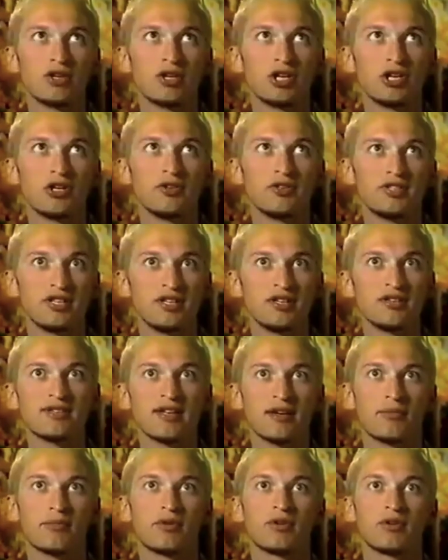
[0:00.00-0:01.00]
you see
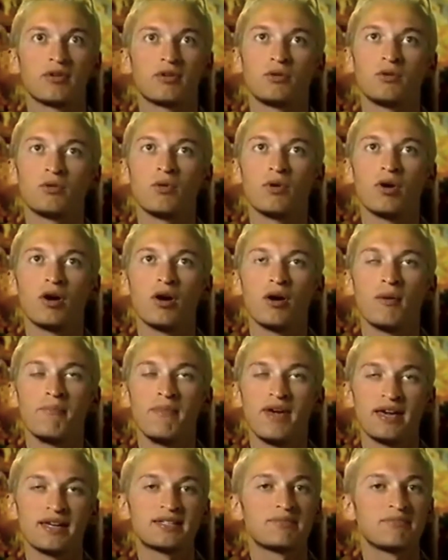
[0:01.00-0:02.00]
someone who
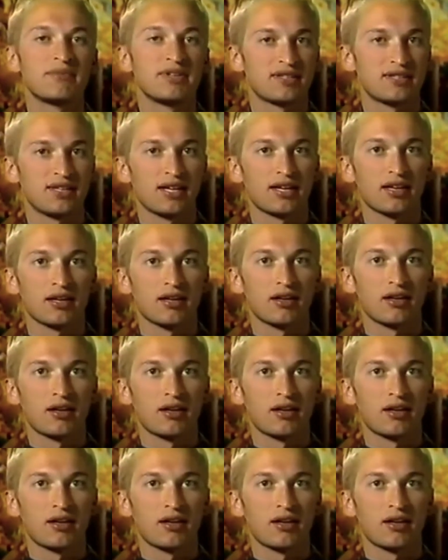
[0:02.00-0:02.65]
makes me sick.